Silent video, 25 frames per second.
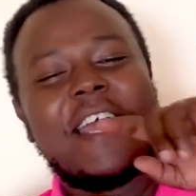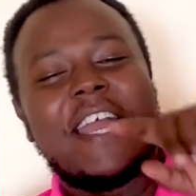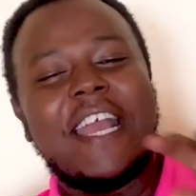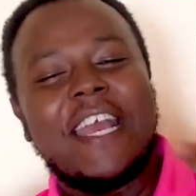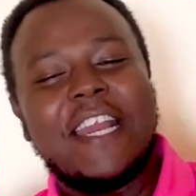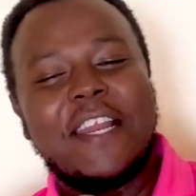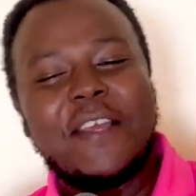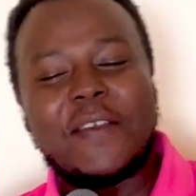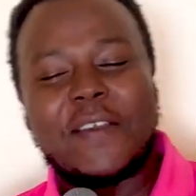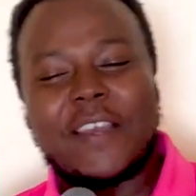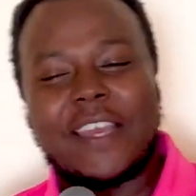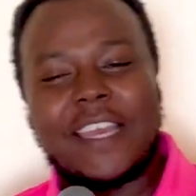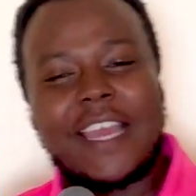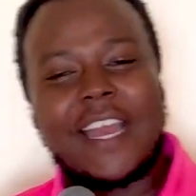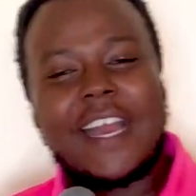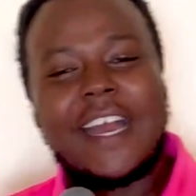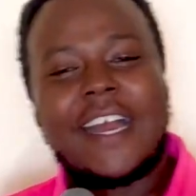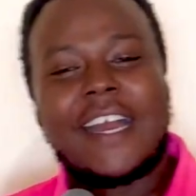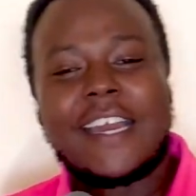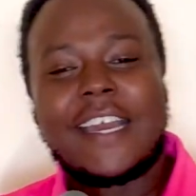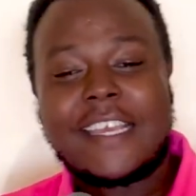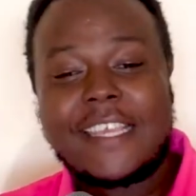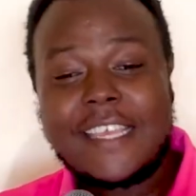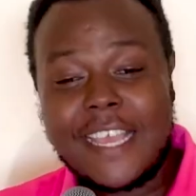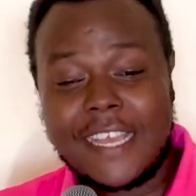anyway,
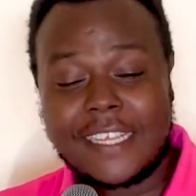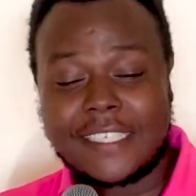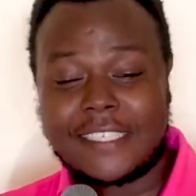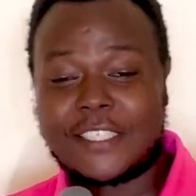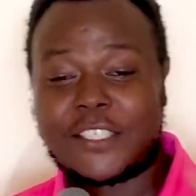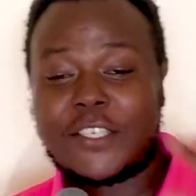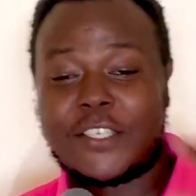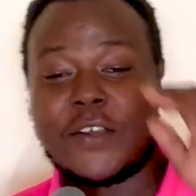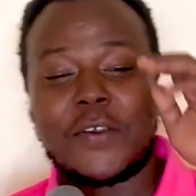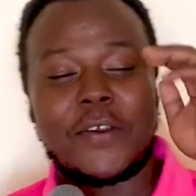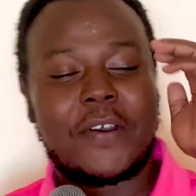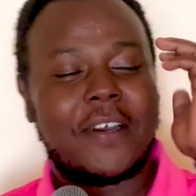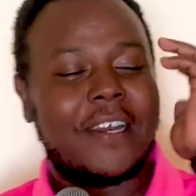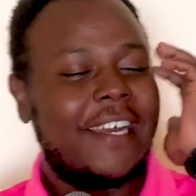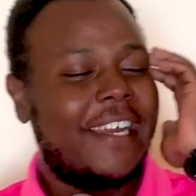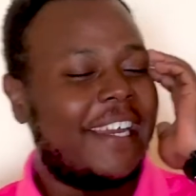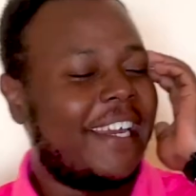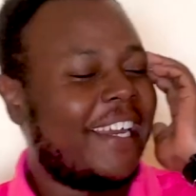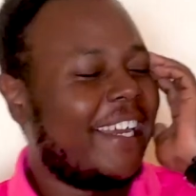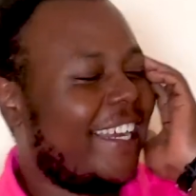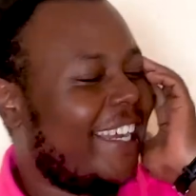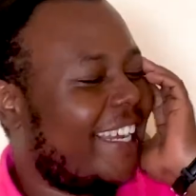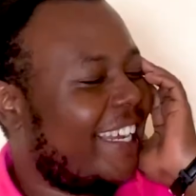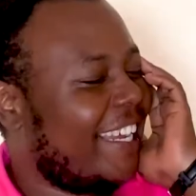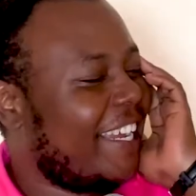uh, yes, so
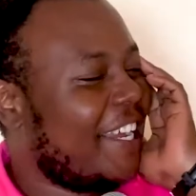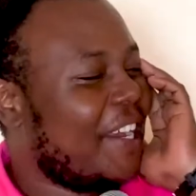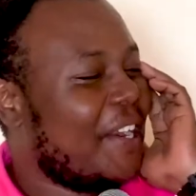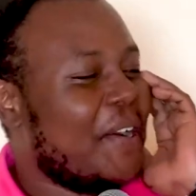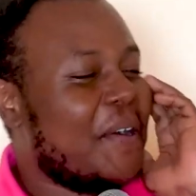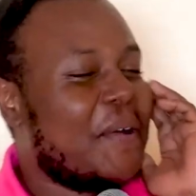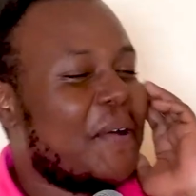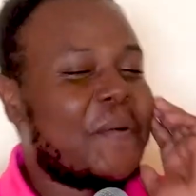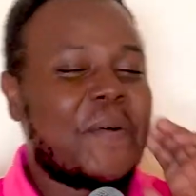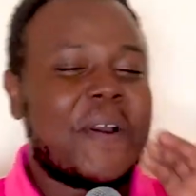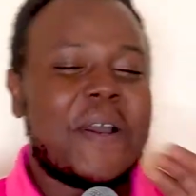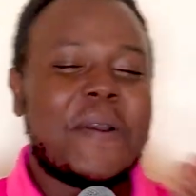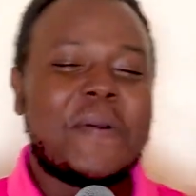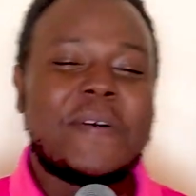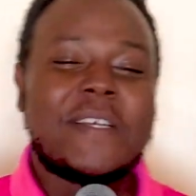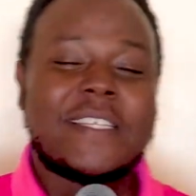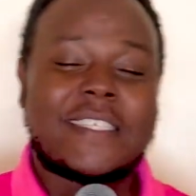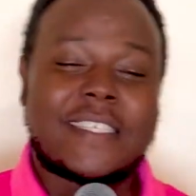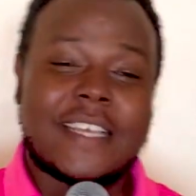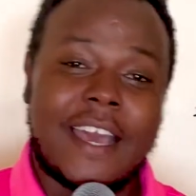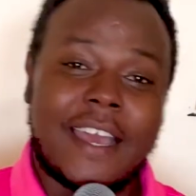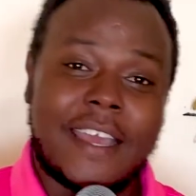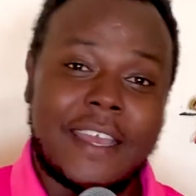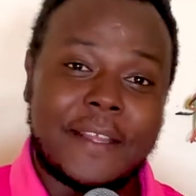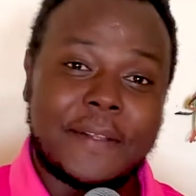where was
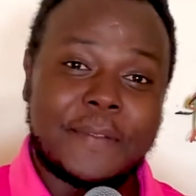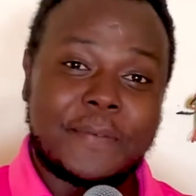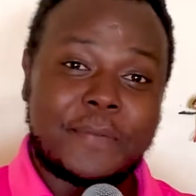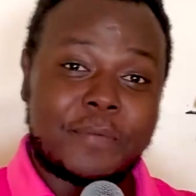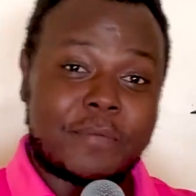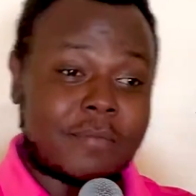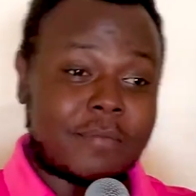I?